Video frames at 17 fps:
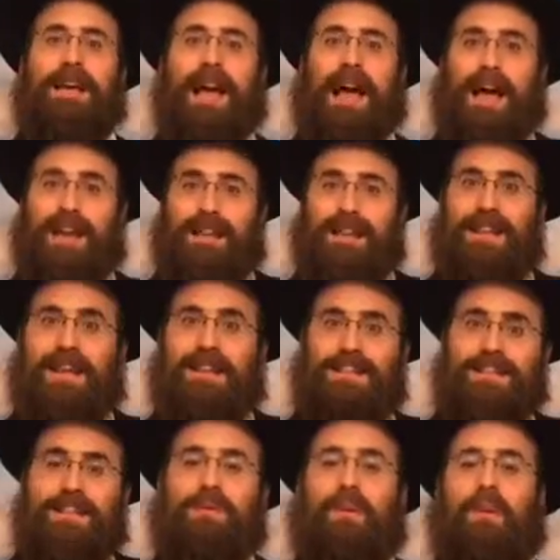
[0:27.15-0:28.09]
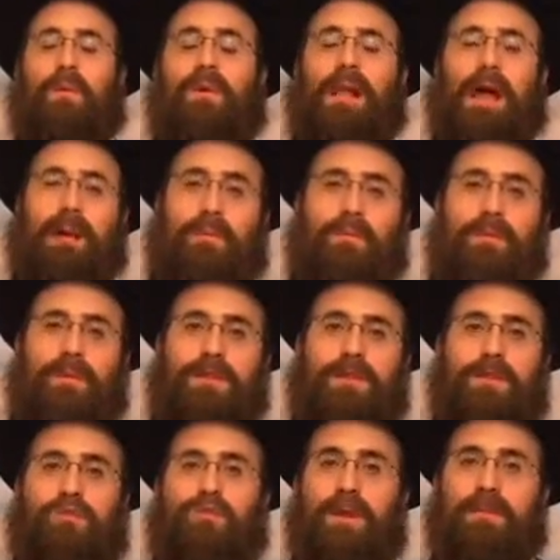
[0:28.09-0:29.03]
"And let's see what will happen with
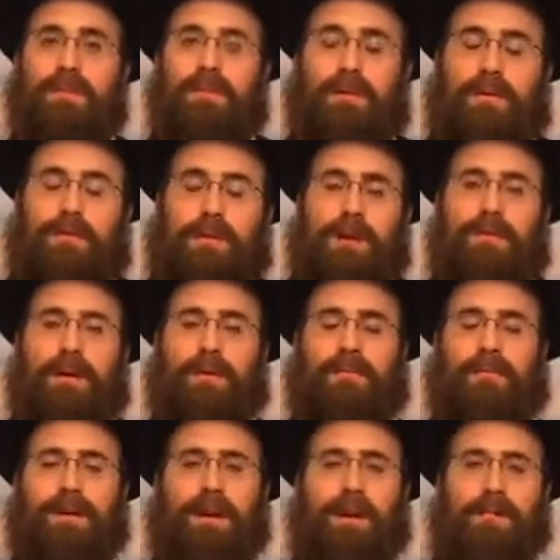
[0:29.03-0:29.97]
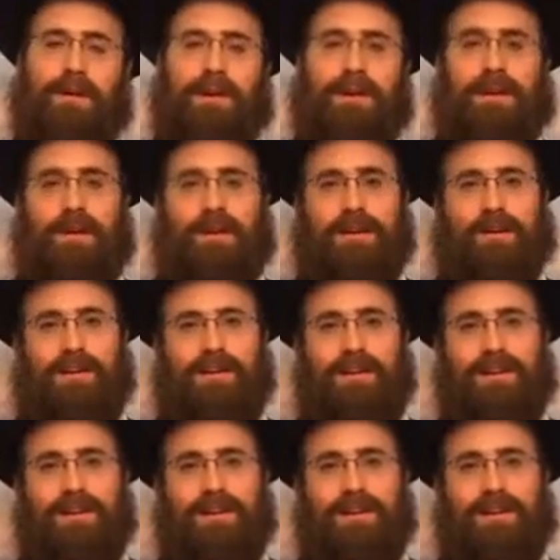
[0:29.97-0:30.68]
his dreams about becoming king,"